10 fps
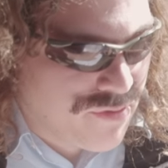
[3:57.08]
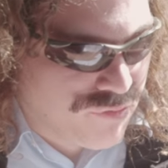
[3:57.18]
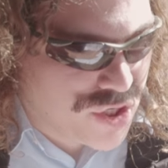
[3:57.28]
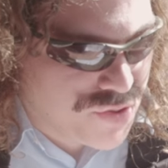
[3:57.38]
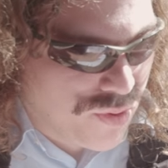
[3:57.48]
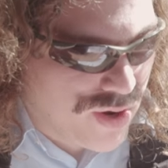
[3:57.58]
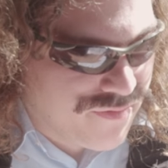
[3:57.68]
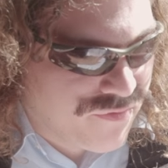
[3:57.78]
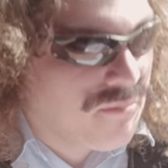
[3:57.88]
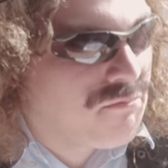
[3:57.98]
a rich
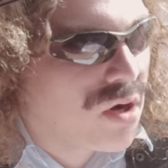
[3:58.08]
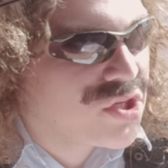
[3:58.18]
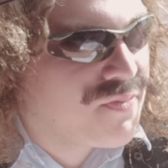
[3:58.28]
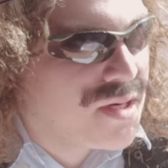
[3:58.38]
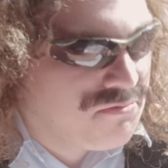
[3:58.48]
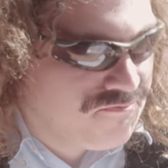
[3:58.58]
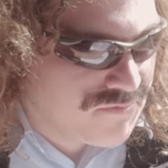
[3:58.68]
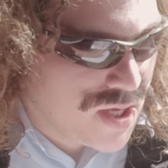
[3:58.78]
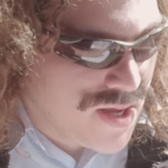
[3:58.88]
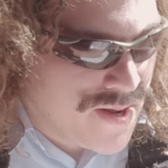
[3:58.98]
boy from Mosman,
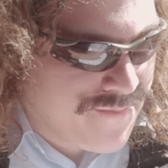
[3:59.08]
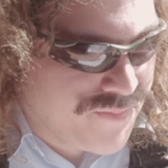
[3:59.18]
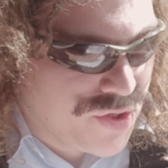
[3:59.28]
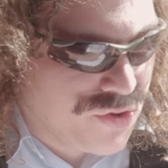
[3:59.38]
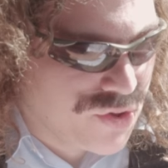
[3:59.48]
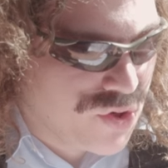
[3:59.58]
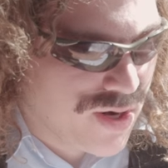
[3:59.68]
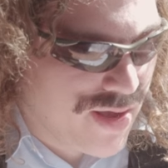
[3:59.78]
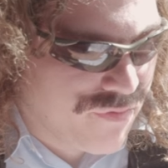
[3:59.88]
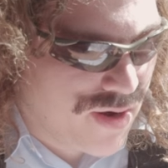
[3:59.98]
you
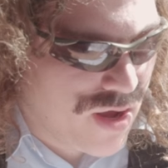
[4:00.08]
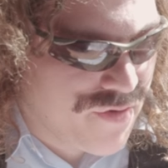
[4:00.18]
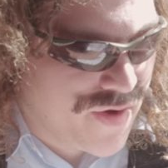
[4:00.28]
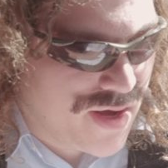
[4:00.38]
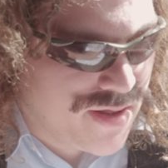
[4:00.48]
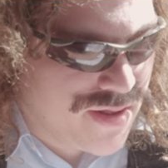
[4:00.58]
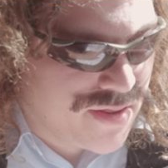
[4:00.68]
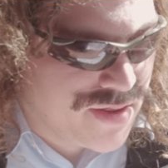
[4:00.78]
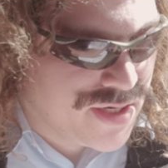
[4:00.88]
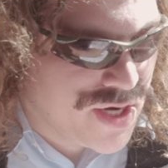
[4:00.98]
could have run over
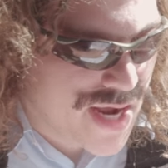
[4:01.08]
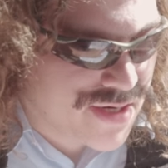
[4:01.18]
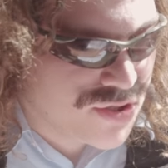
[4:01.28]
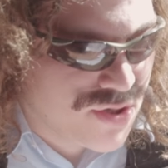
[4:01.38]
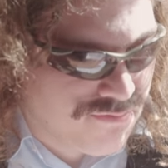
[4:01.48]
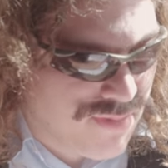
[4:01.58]
the next